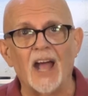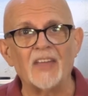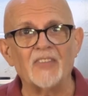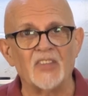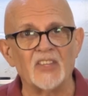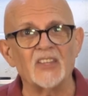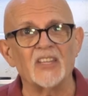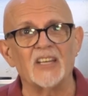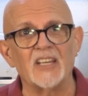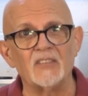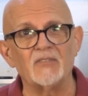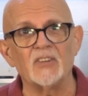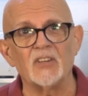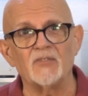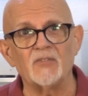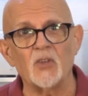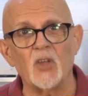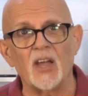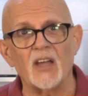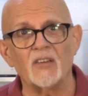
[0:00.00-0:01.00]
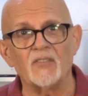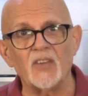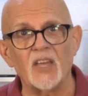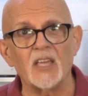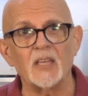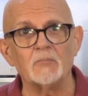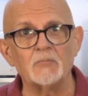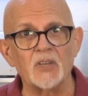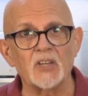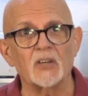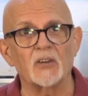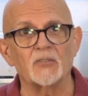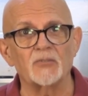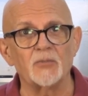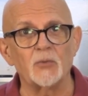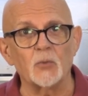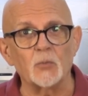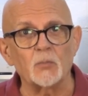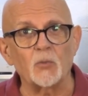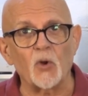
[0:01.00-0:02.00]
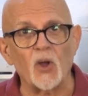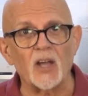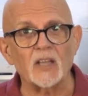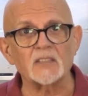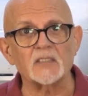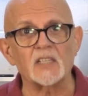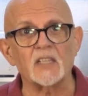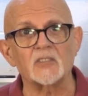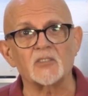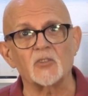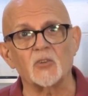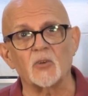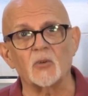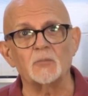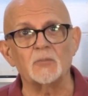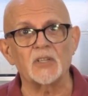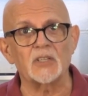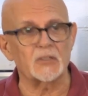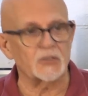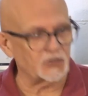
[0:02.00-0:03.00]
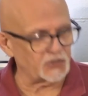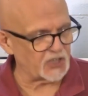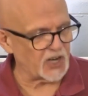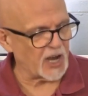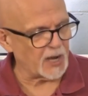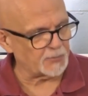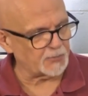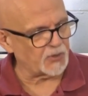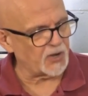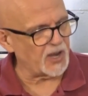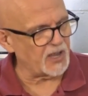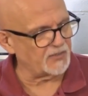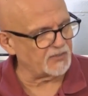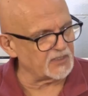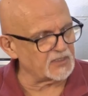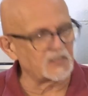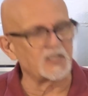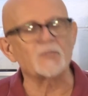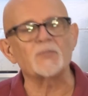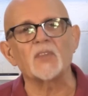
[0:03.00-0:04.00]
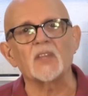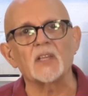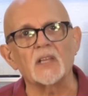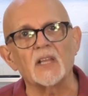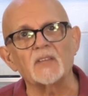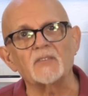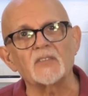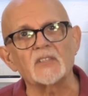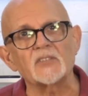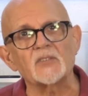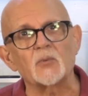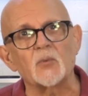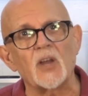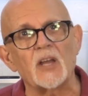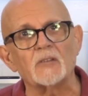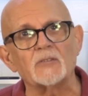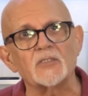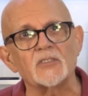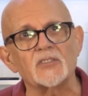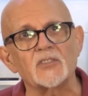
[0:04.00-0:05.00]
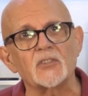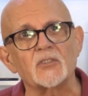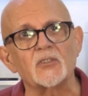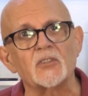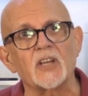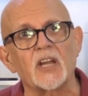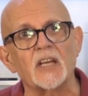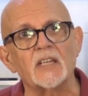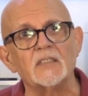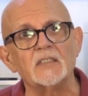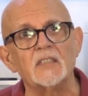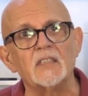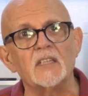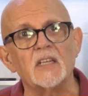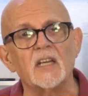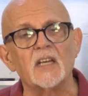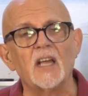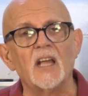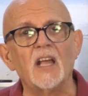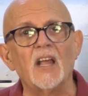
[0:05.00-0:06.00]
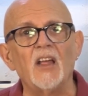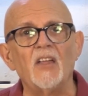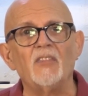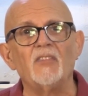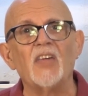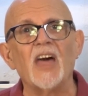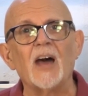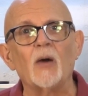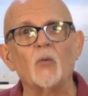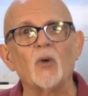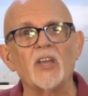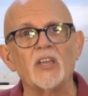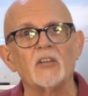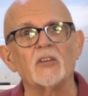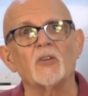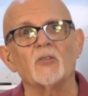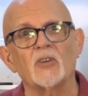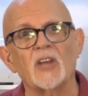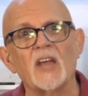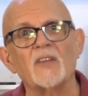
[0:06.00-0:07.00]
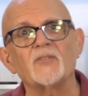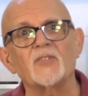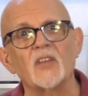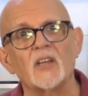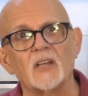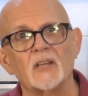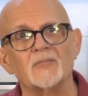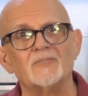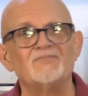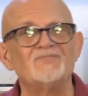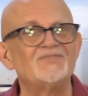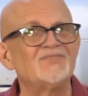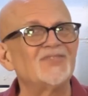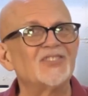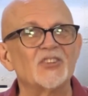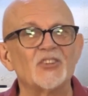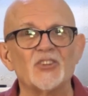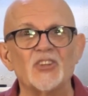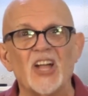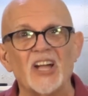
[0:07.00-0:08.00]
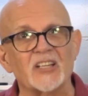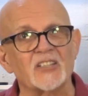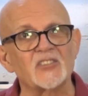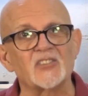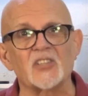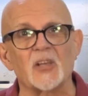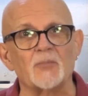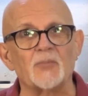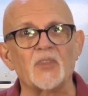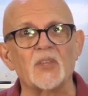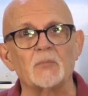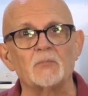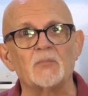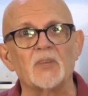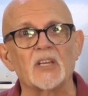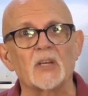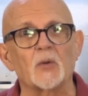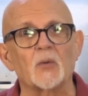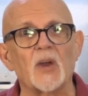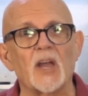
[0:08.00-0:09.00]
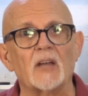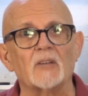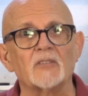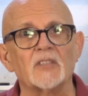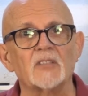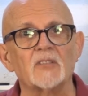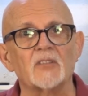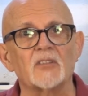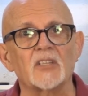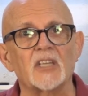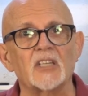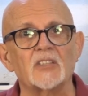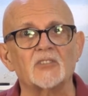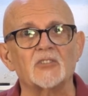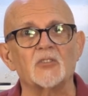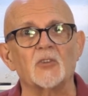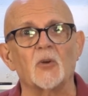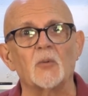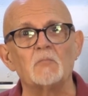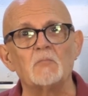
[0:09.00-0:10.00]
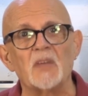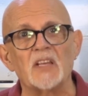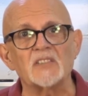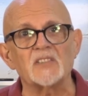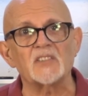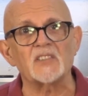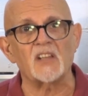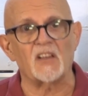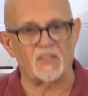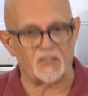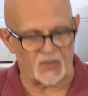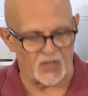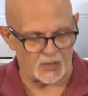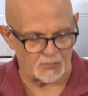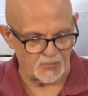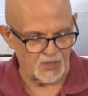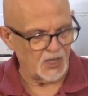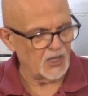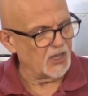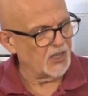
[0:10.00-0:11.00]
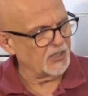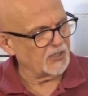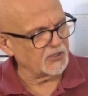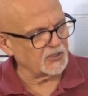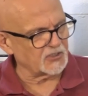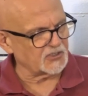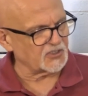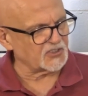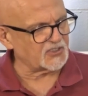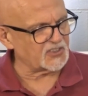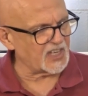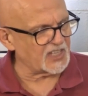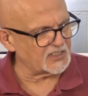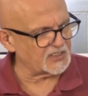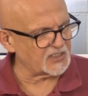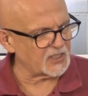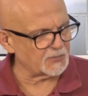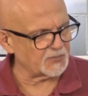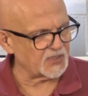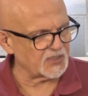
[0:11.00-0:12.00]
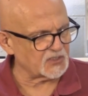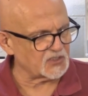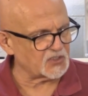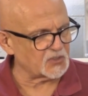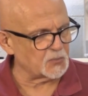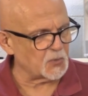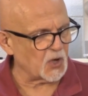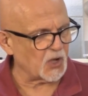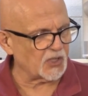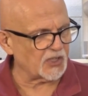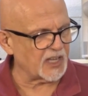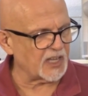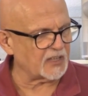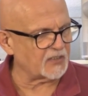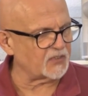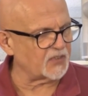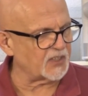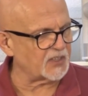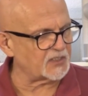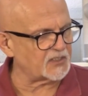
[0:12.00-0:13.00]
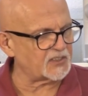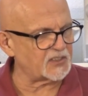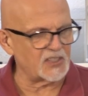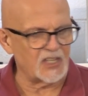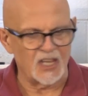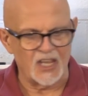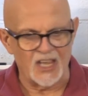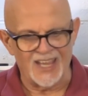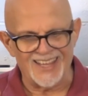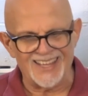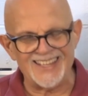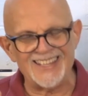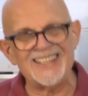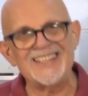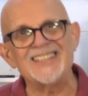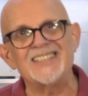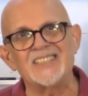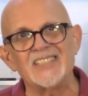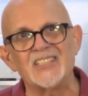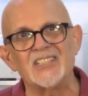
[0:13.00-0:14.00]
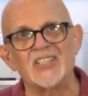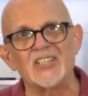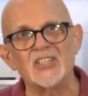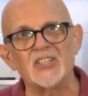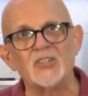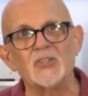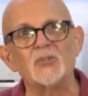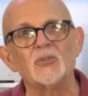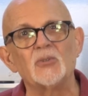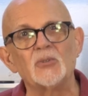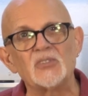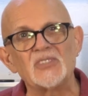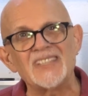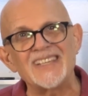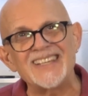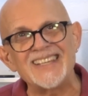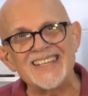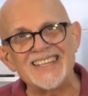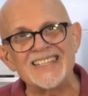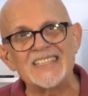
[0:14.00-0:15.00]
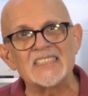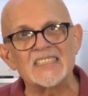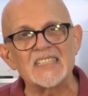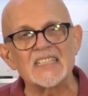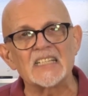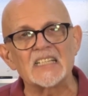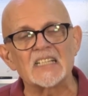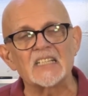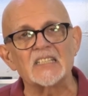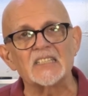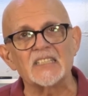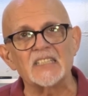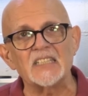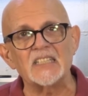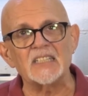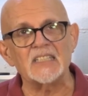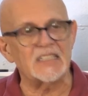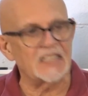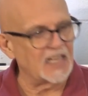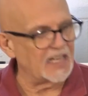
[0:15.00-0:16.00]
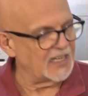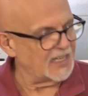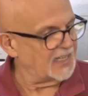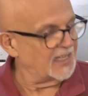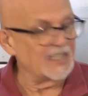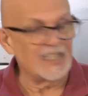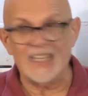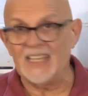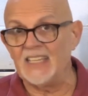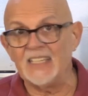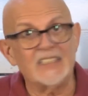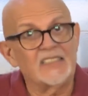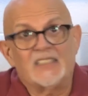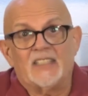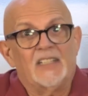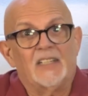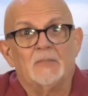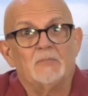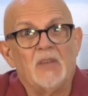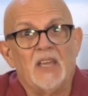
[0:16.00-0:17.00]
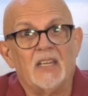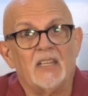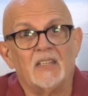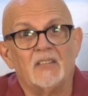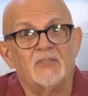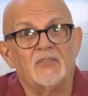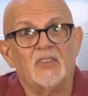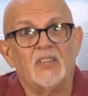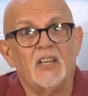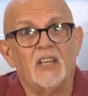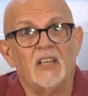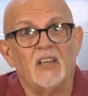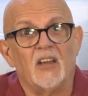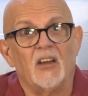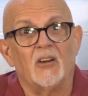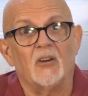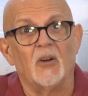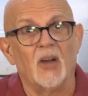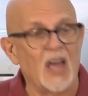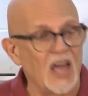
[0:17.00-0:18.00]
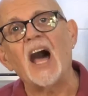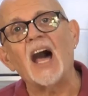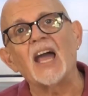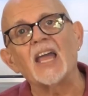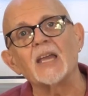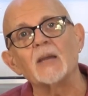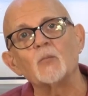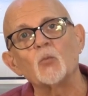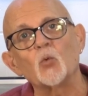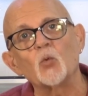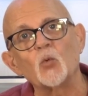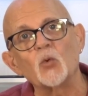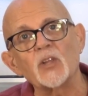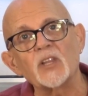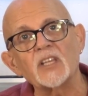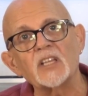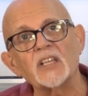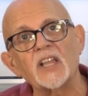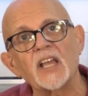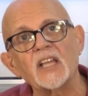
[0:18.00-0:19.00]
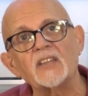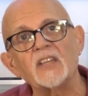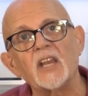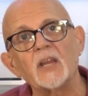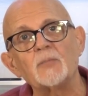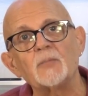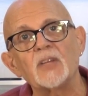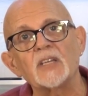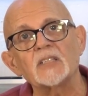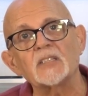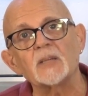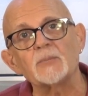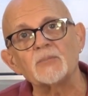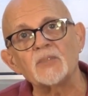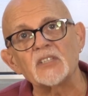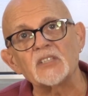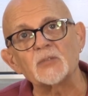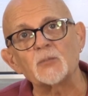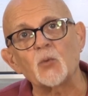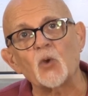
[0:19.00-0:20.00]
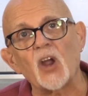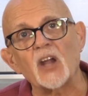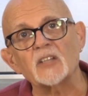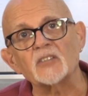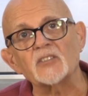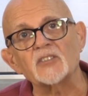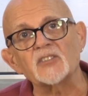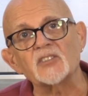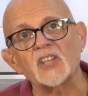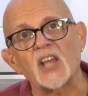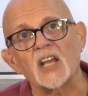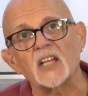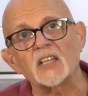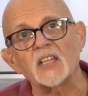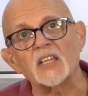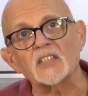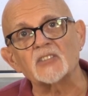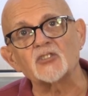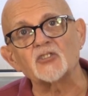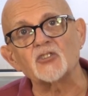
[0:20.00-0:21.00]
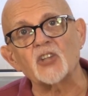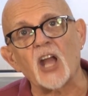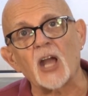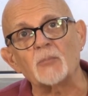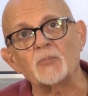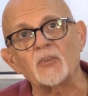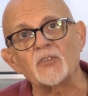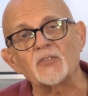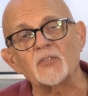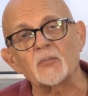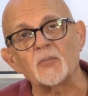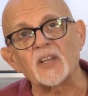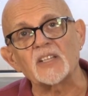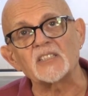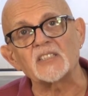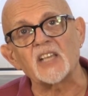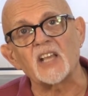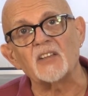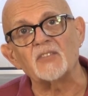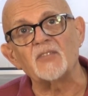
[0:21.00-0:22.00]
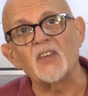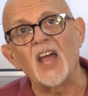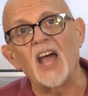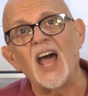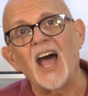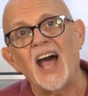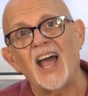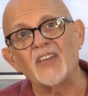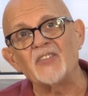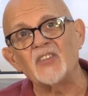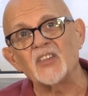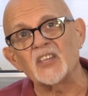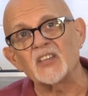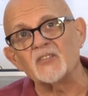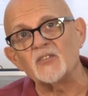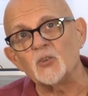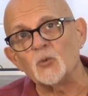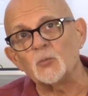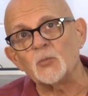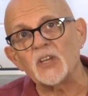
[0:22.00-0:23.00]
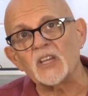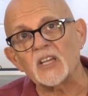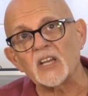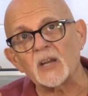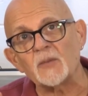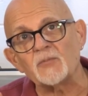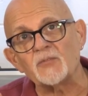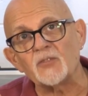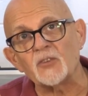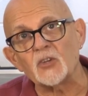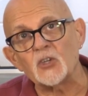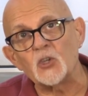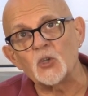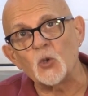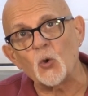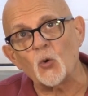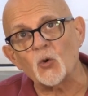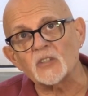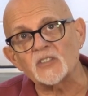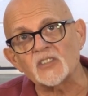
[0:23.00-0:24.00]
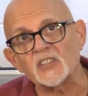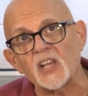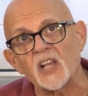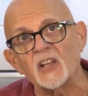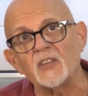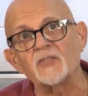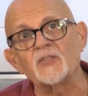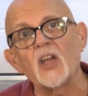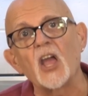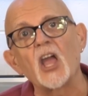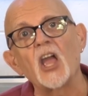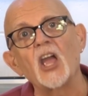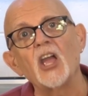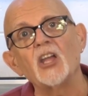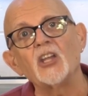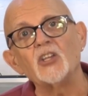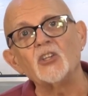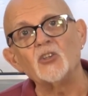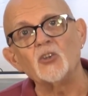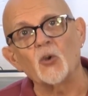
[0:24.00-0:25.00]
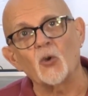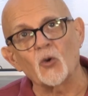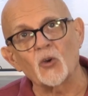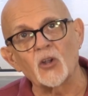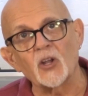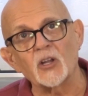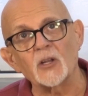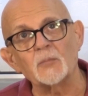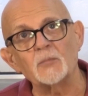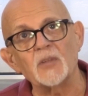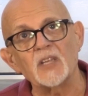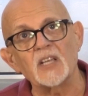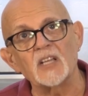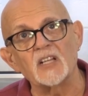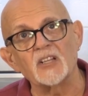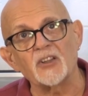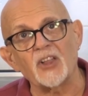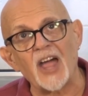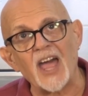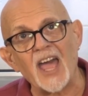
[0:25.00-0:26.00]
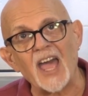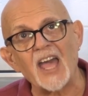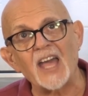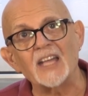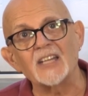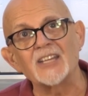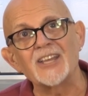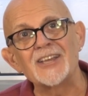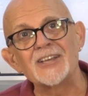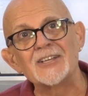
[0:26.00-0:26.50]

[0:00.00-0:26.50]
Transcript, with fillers: think that even if you have a bigger food processor or a bigger chopper, having something like this around is a good idea. That way you don't have to lug something big around in your kitchen or mess stuff up. You can just take something small like this, easy to use, easy to clean, easy to make a video. I am really glad that I picked up this Proctor Silex chopper for myself. I think if you pick it up for yourself, you're going to be glad